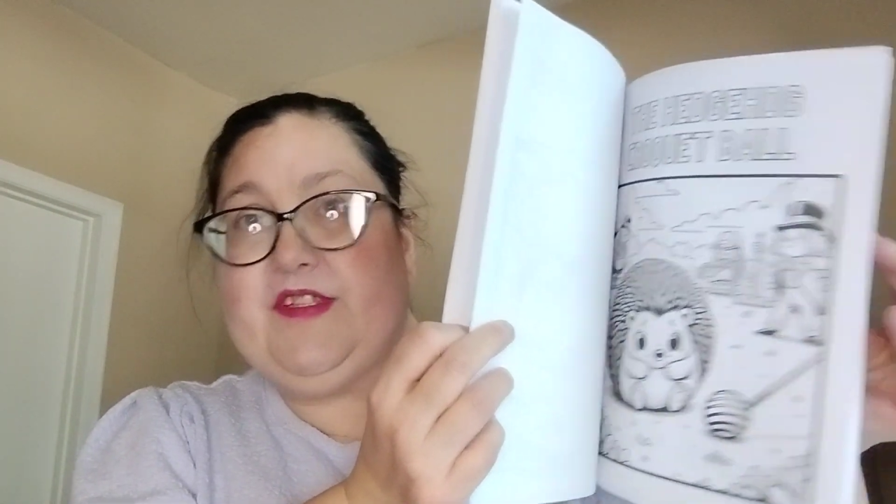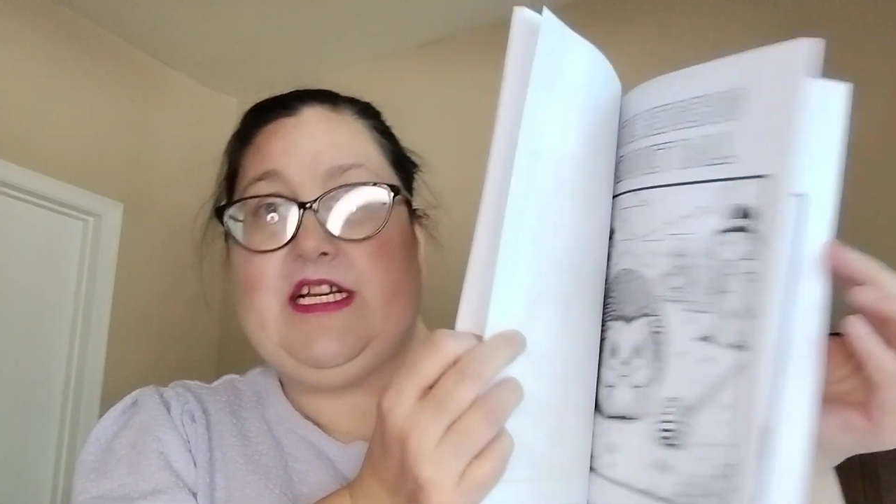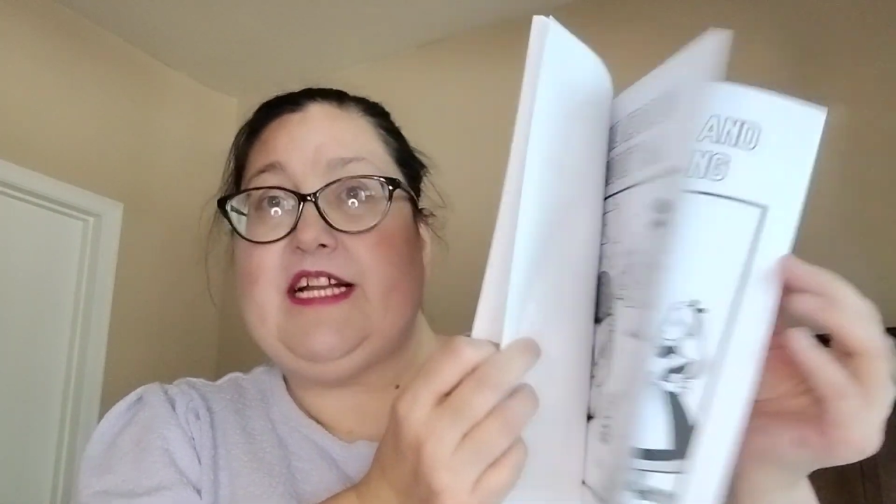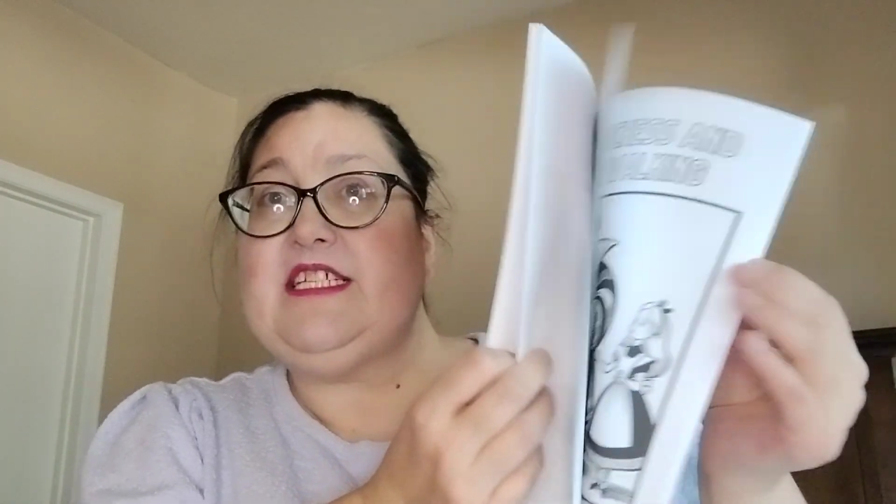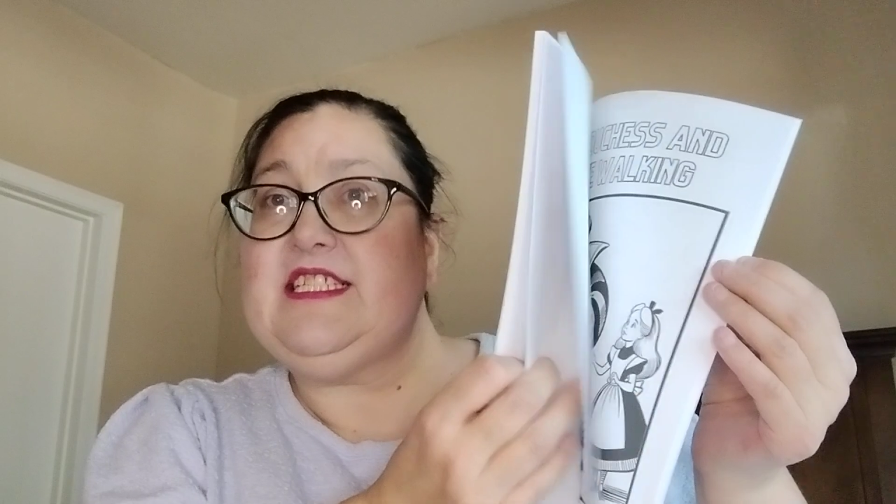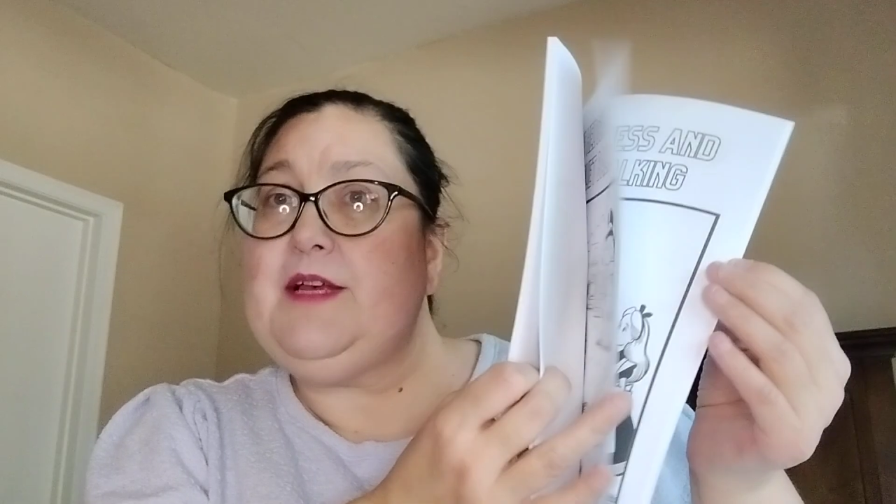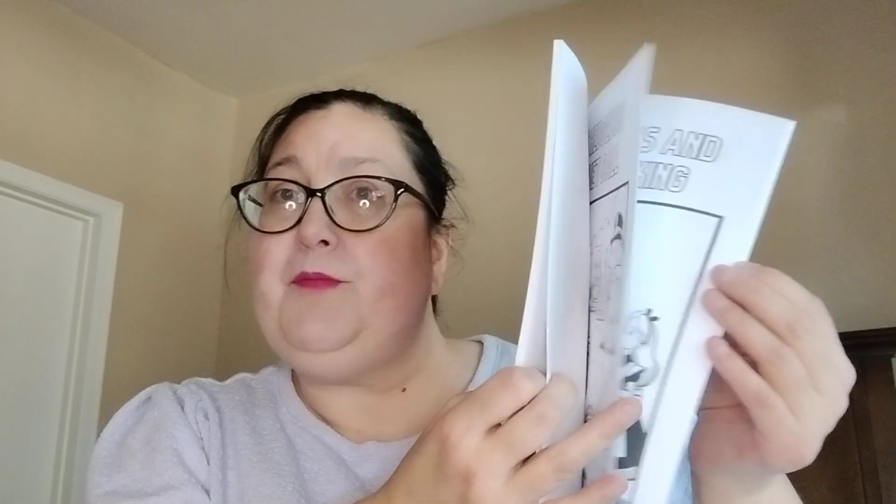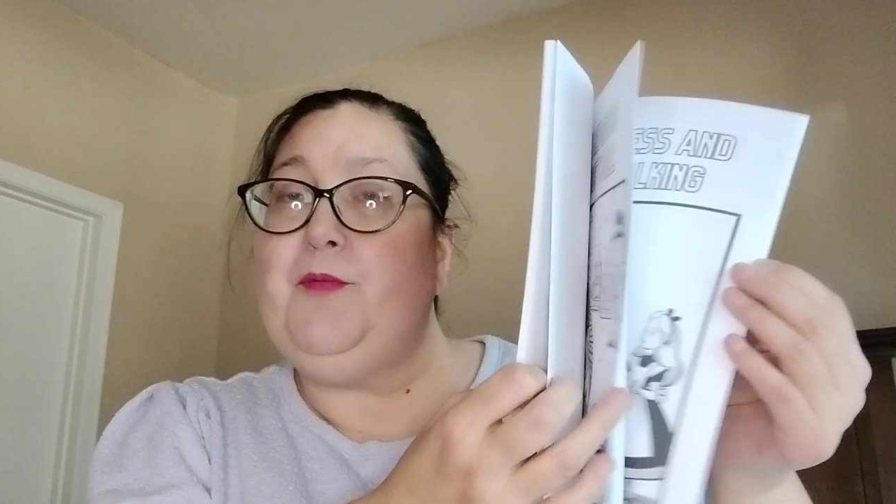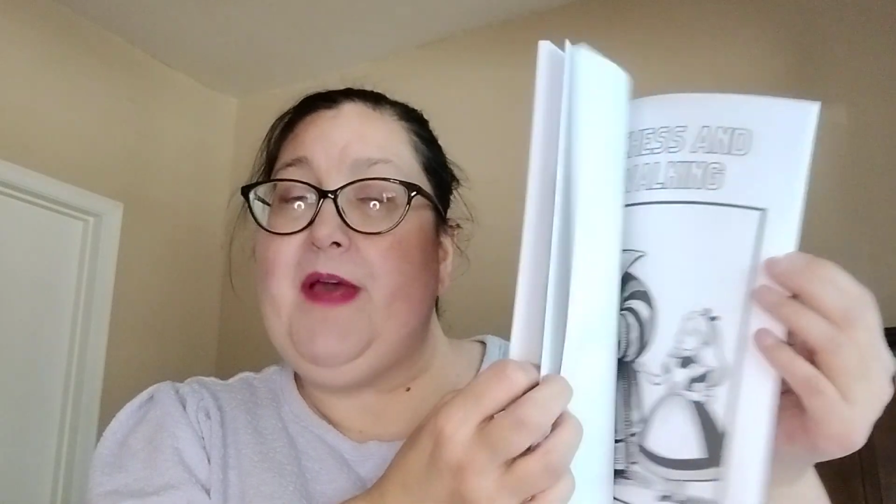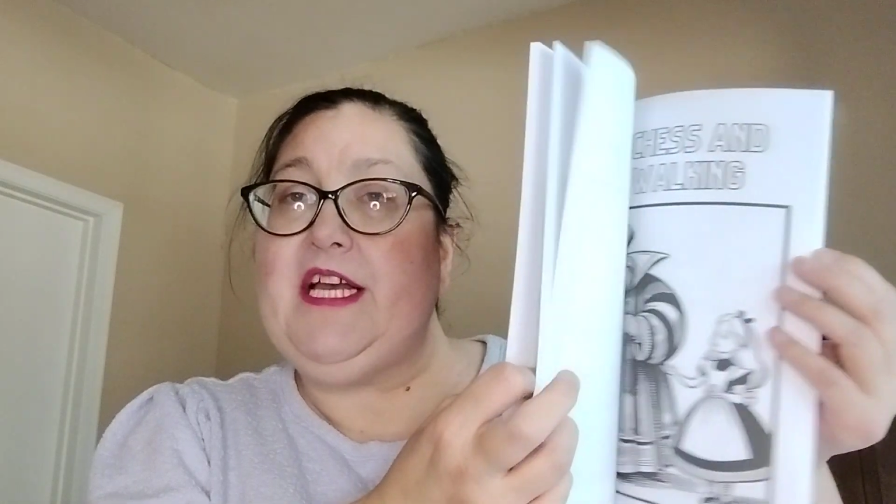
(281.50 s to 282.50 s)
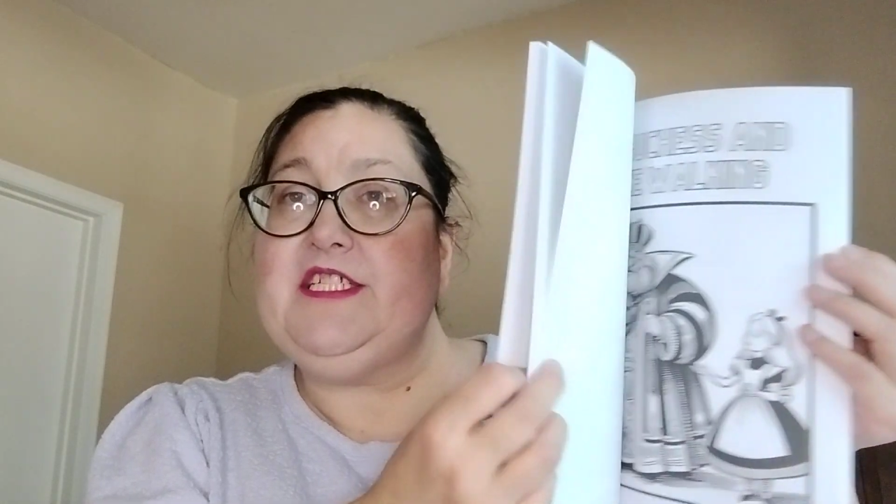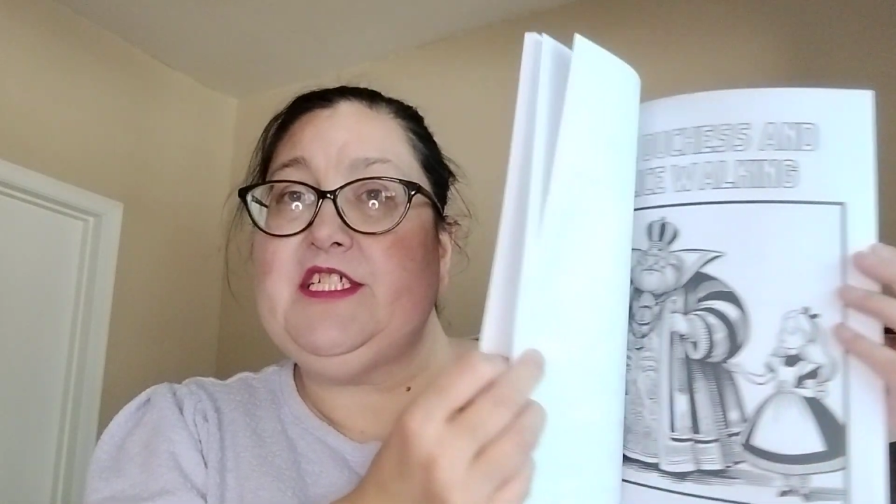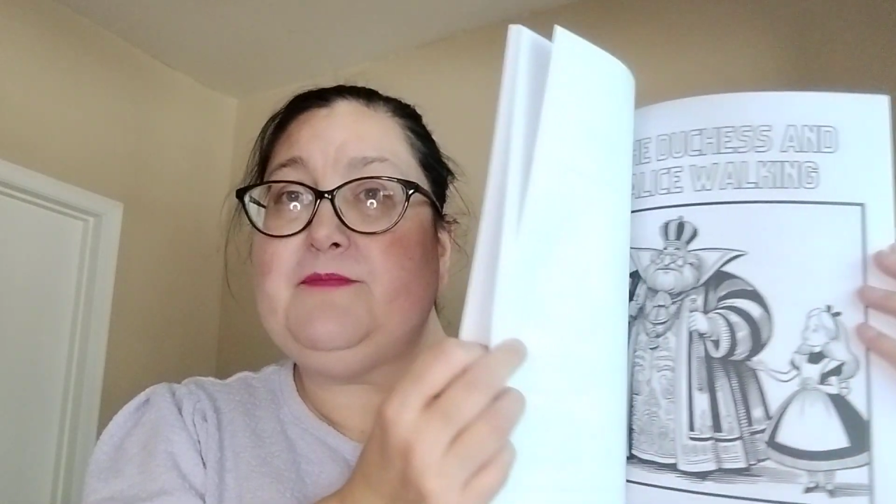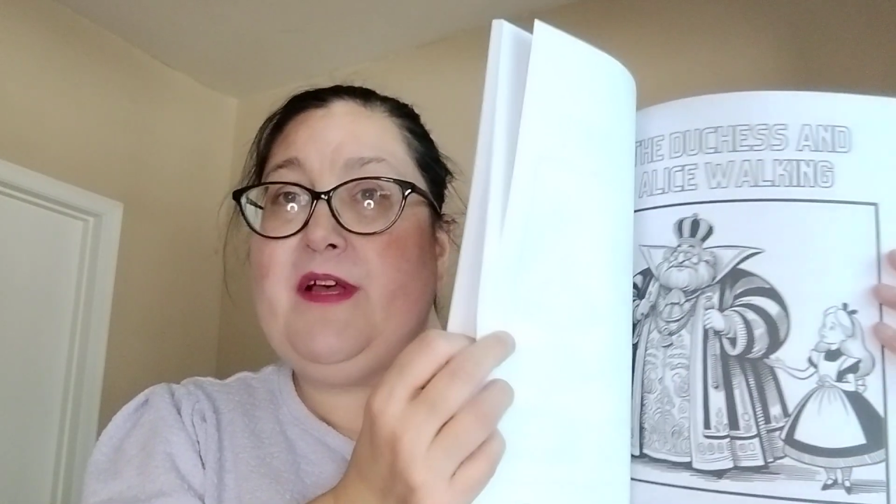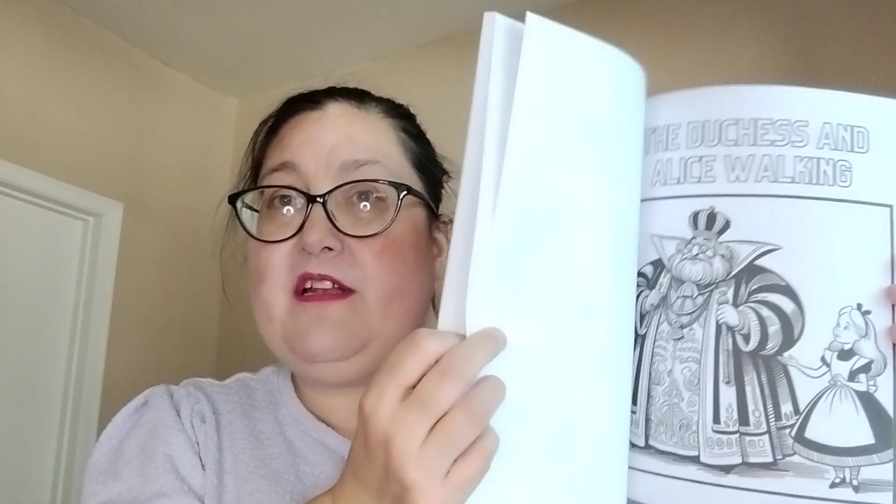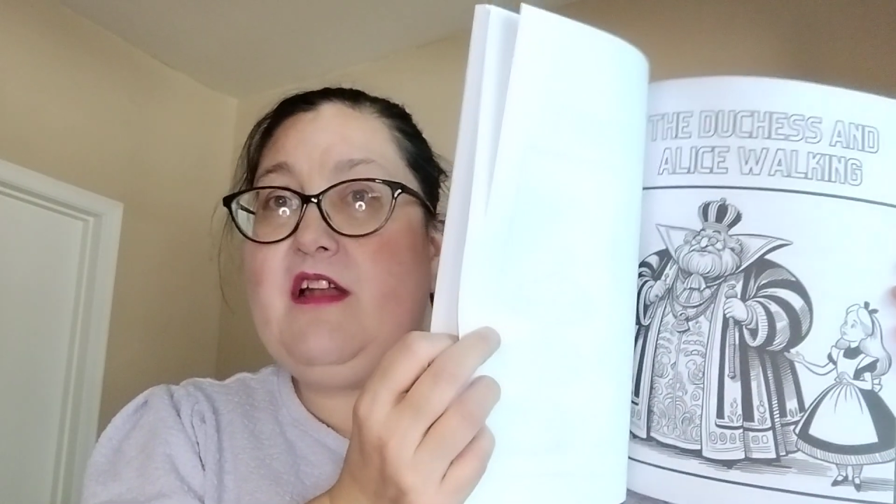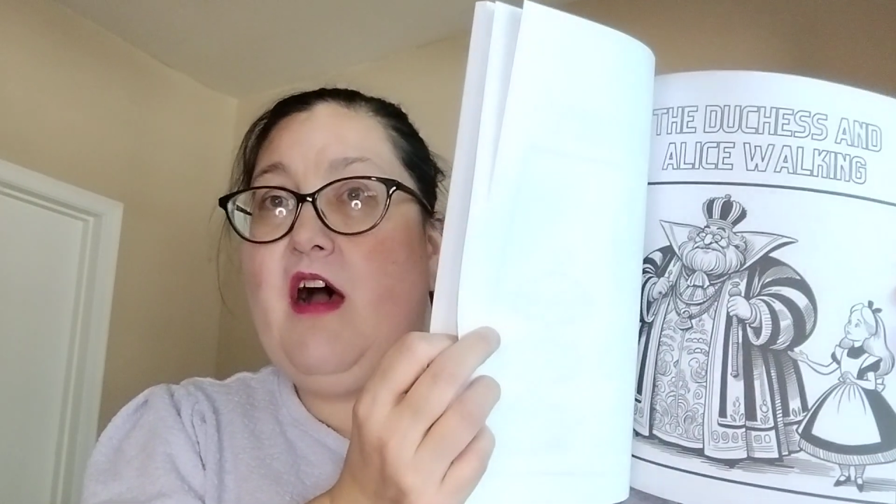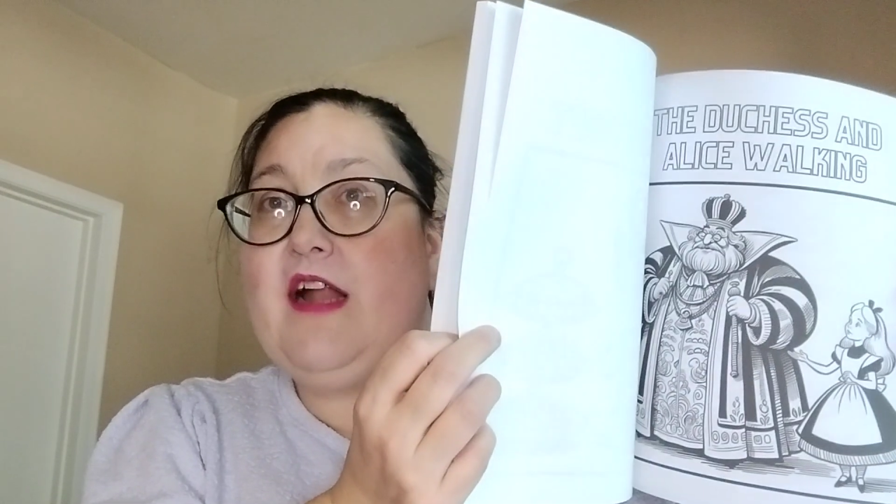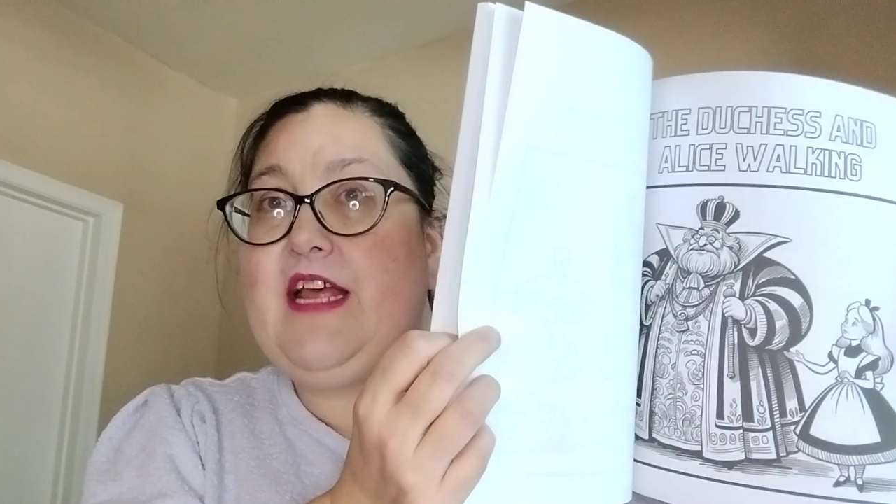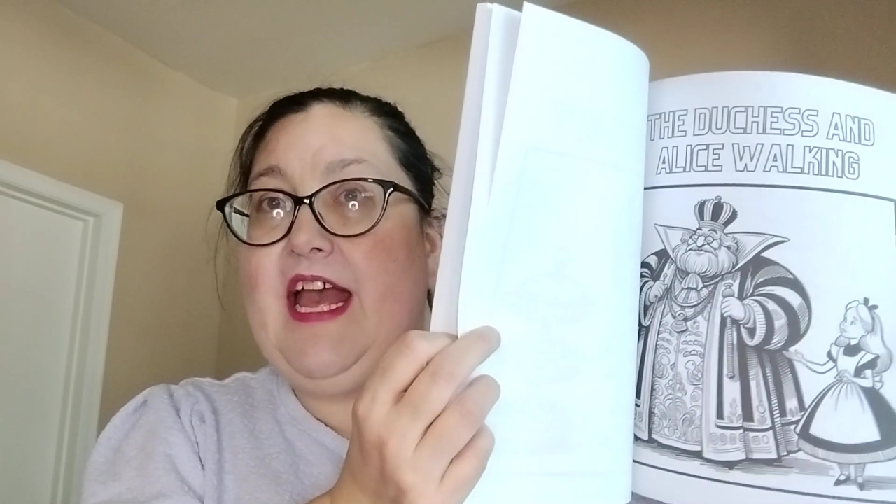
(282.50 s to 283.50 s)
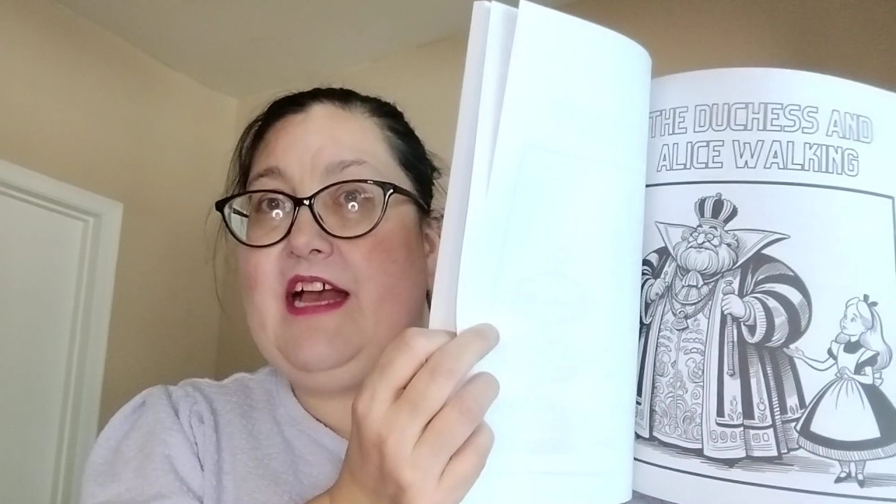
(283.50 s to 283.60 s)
kind of simple pages, but not